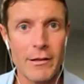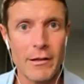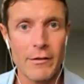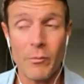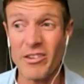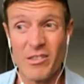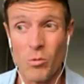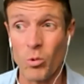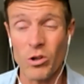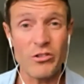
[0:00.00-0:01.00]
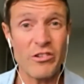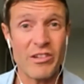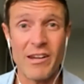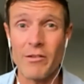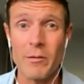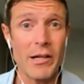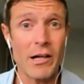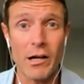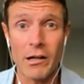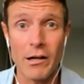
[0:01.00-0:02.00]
It's almost like the world just gave you a big hug.